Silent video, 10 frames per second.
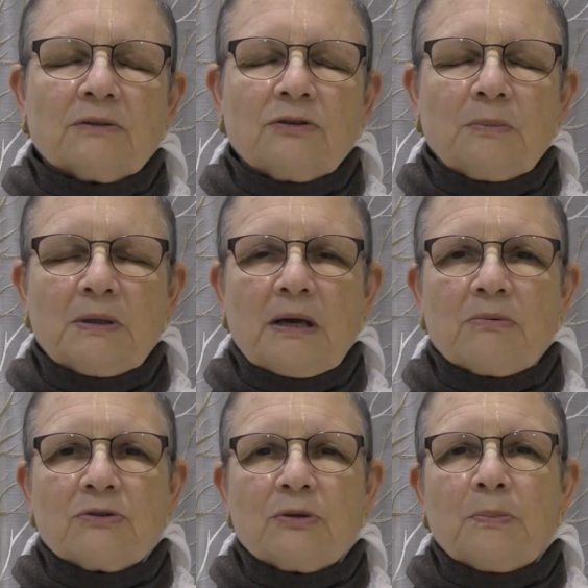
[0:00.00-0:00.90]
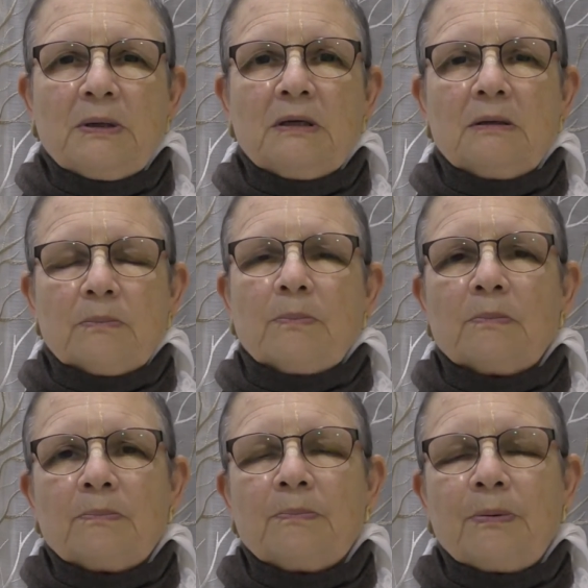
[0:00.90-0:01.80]
to be able to be
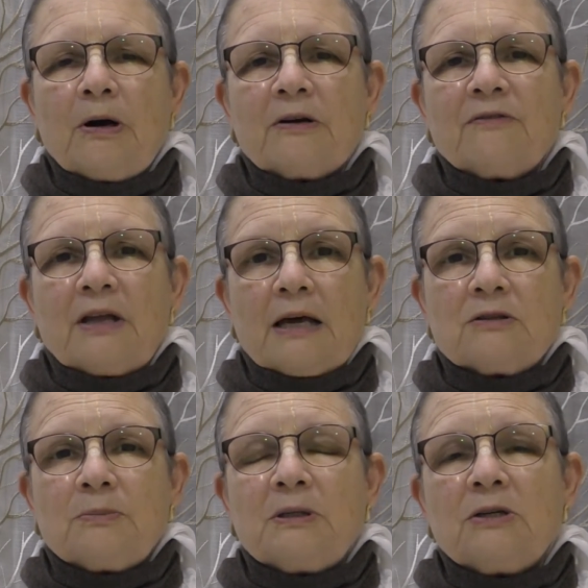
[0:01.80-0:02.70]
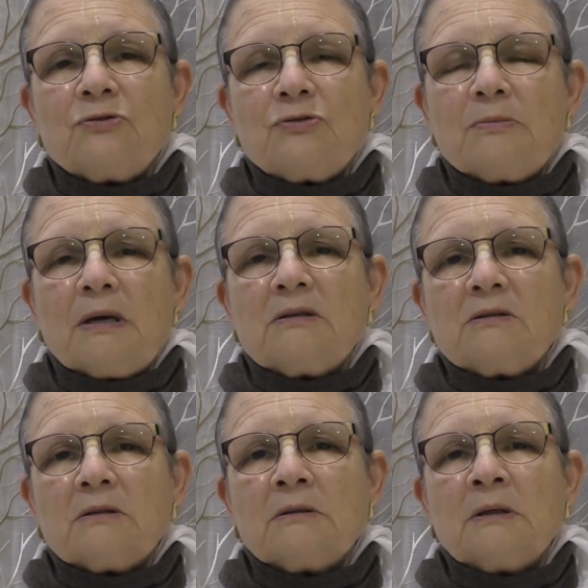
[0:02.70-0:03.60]
part of that, to be
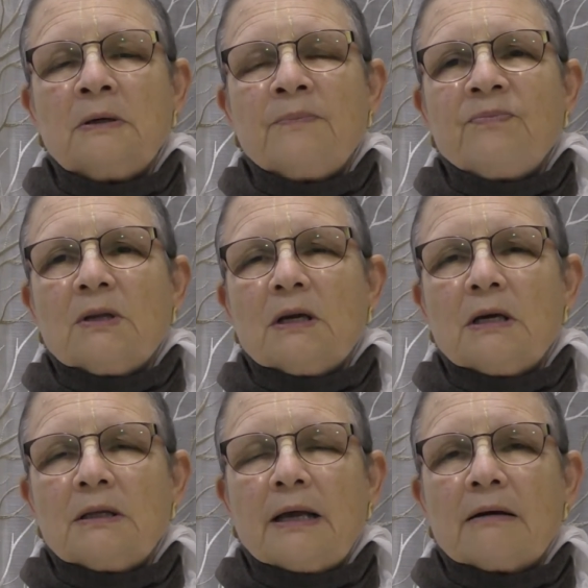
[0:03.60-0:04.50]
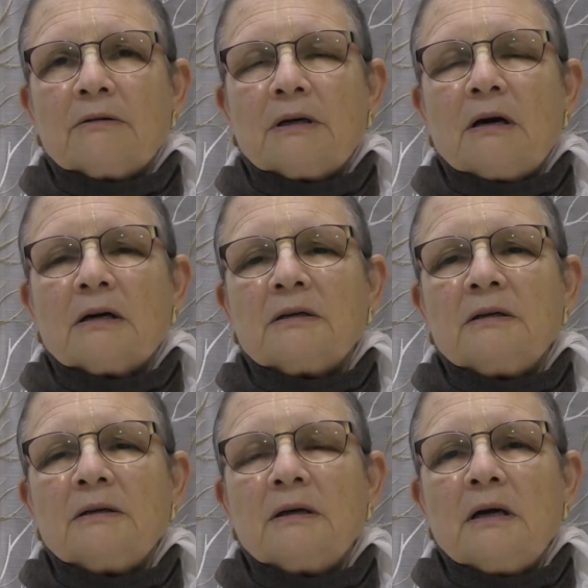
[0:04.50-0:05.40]
instrumental in that regard.
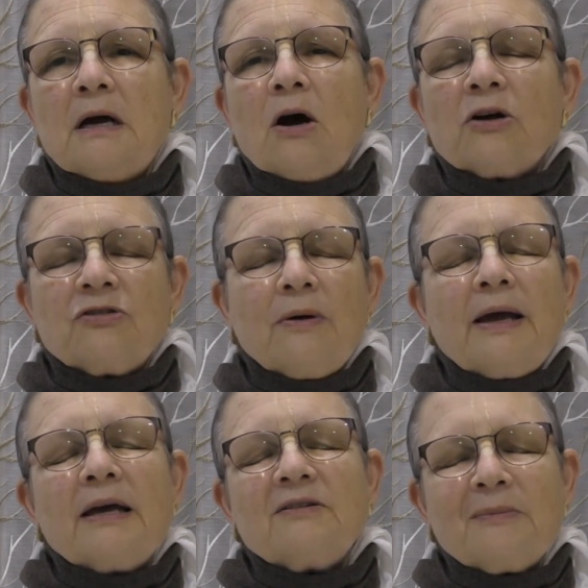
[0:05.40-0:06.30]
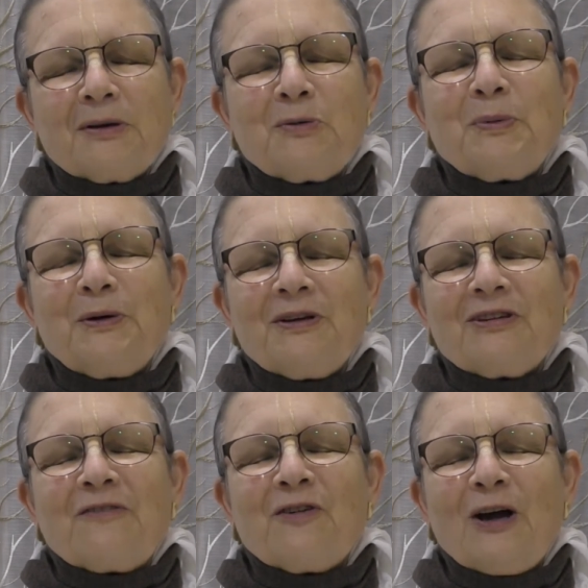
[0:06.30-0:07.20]
Also, I had some experience,
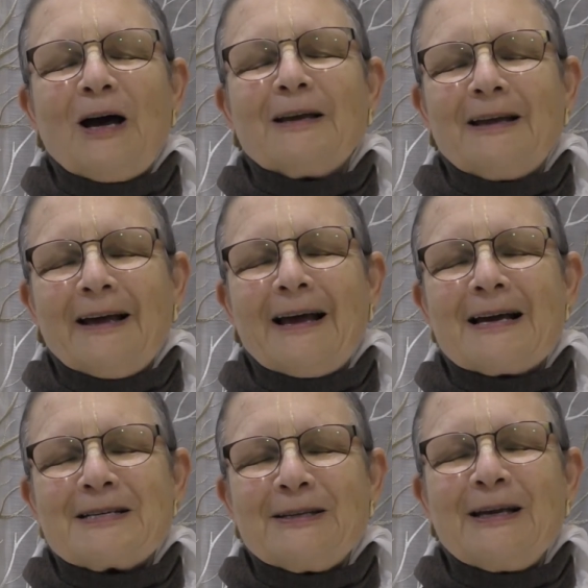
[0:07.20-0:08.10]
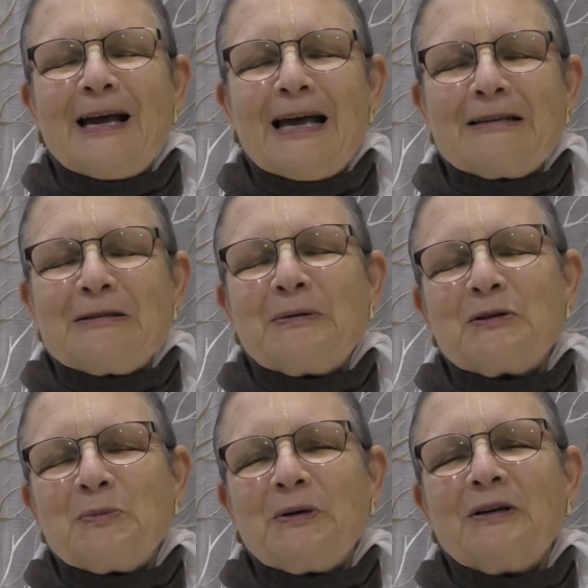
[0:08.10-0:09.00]
I forgot. Actually, I had some
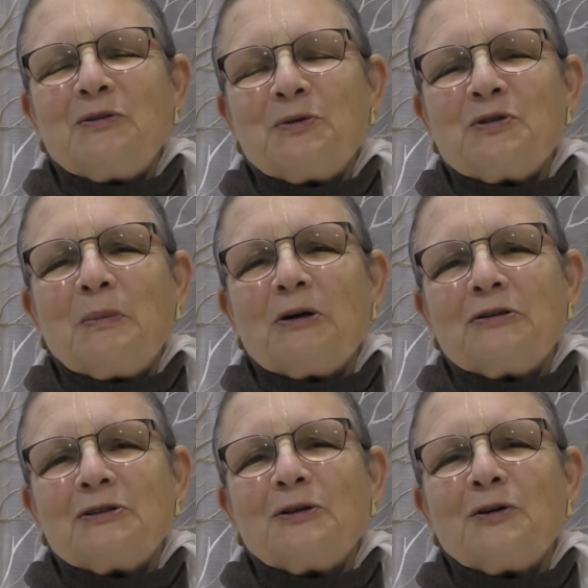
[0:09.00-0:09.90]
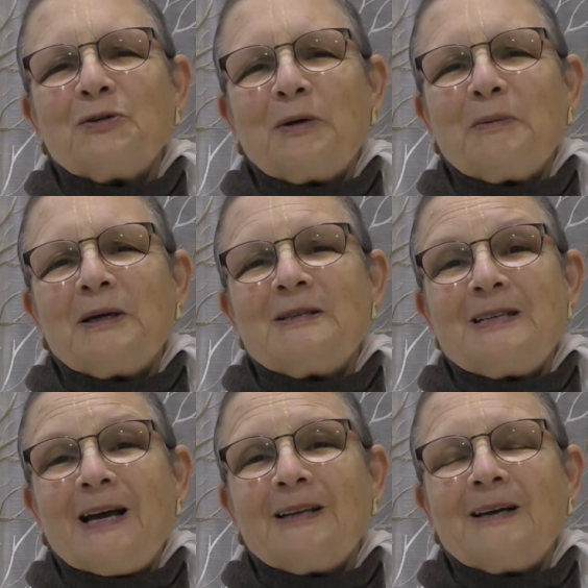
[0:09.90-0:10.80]
experience with Tamal Krishna Goswami in
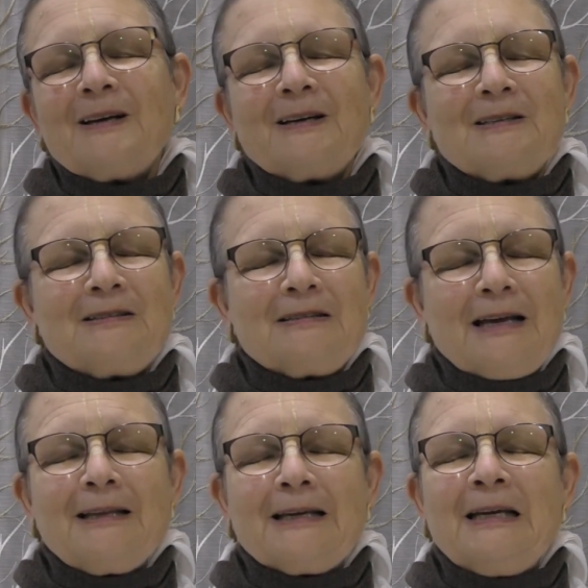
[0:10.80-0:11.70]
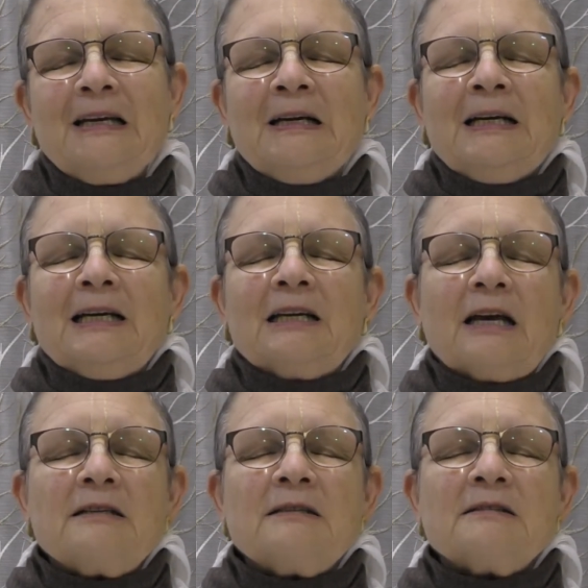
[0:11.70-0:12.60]
Delhi. In
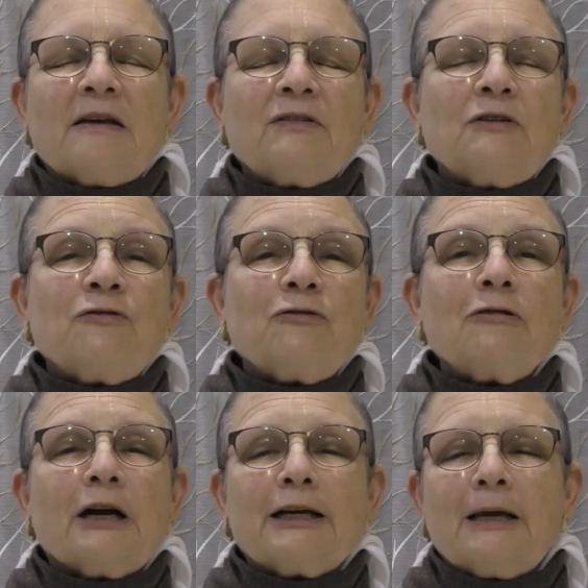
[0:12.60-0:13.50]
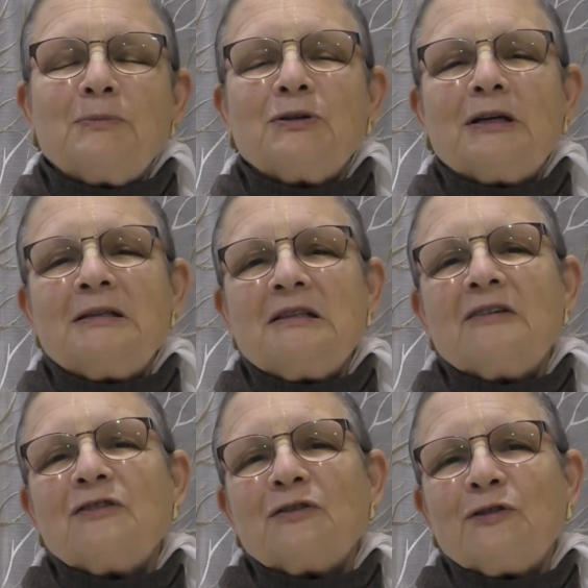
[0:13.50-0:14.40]
1974, I came to India
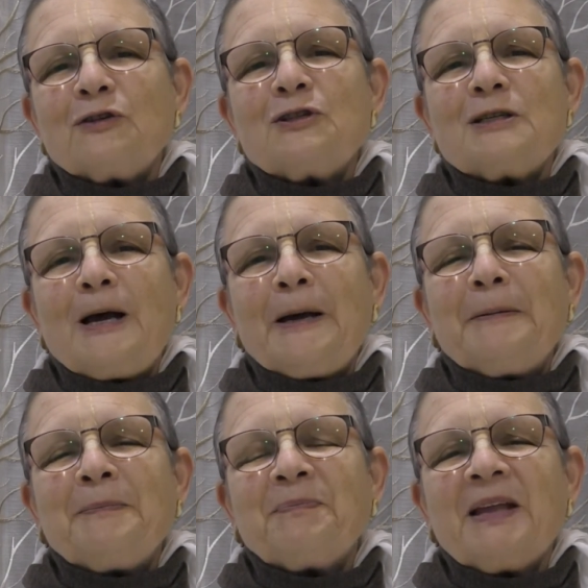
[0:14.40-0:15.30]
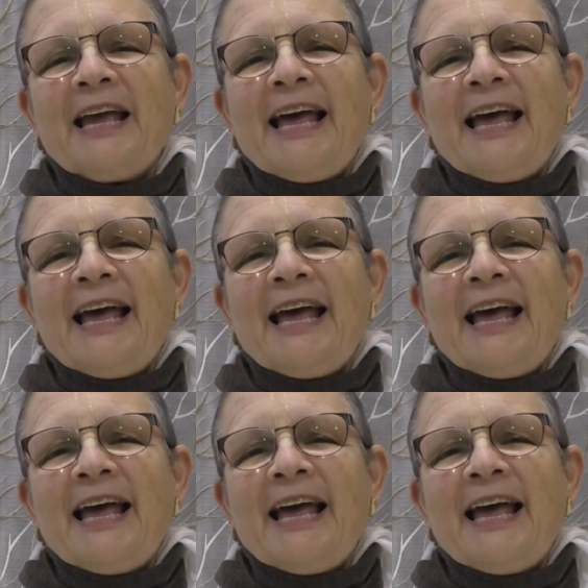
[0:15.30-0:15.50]
for the first time,